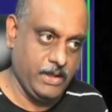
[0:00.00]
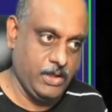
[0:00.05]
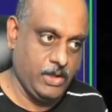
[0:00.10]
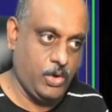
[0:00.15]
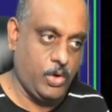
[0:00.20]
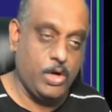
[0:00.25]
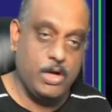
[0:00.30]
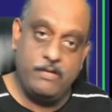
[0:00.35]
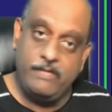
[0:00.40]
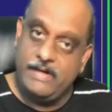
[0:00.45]

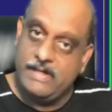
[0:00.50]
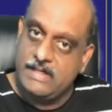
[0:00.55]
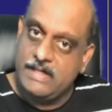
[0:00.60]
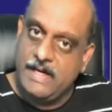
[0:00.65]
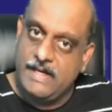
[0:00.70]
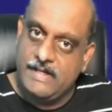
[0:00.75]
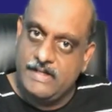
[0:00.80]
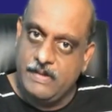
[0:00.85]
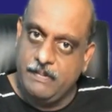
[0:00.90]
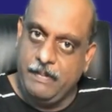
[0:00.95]
always
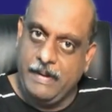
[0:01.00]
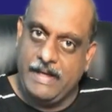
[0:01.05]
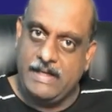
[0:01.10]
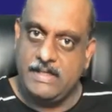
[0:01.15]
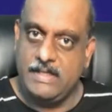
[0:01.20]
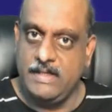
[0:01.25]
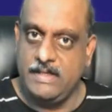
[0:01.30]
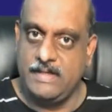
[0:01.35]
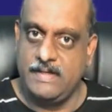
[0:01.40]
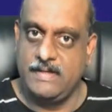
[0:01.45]
has a
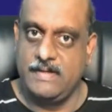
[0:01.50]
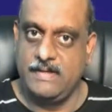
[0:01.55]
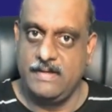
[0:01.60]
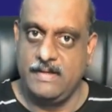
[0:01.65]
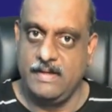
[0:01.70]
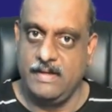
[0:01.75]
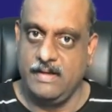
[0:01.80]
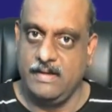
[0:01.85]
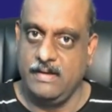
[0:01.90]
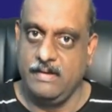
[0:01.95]

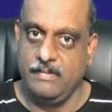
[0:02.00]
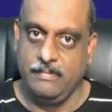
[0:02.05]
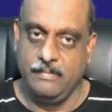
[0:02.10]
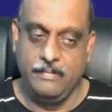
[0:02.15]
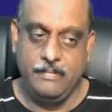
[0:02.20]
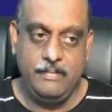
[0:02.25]
basis